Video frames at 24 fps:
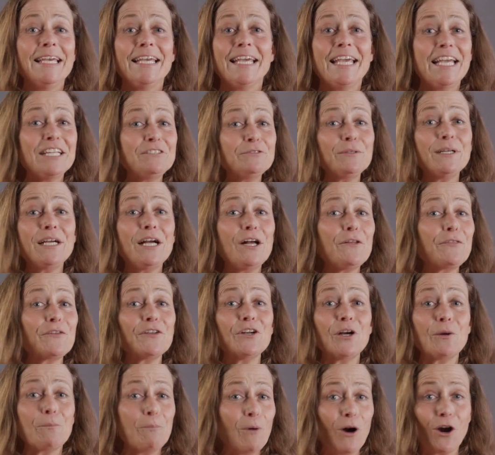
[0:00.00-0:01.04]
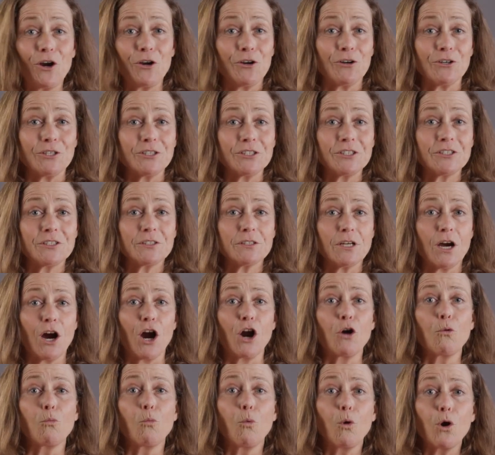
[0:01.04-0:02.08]
IntraHealth and our partners
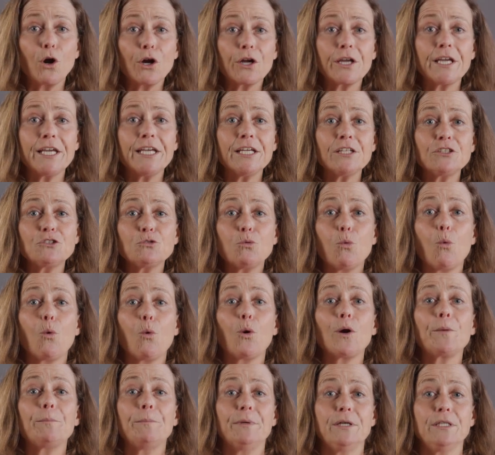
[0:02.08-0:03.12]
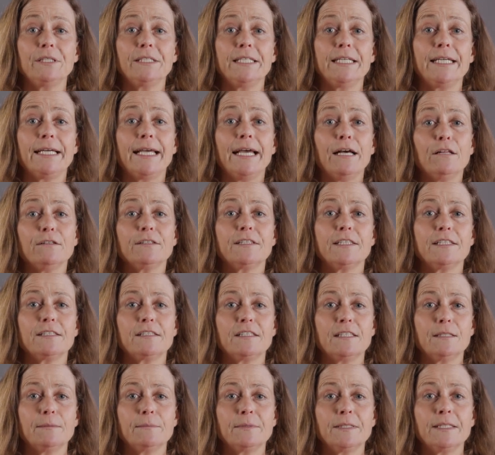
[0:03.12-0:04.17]
are working toward building health
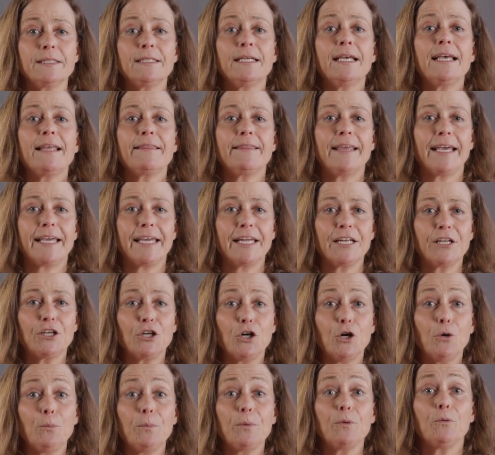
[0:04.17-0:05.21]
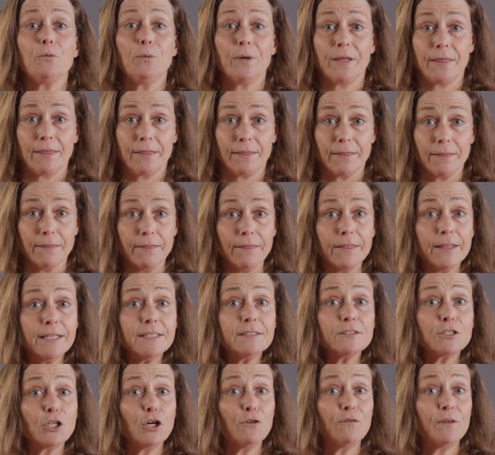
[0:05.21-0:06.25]
systems that can cope with
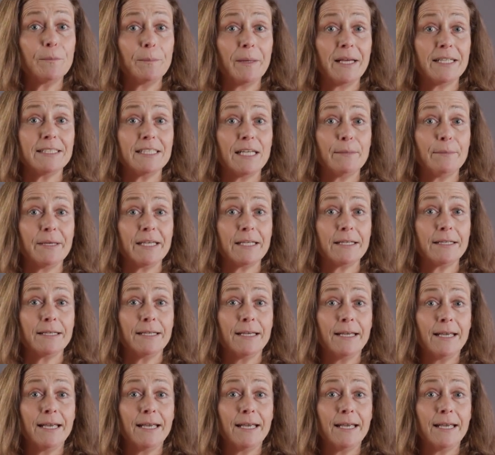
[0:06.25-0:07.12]
this COVID pandemic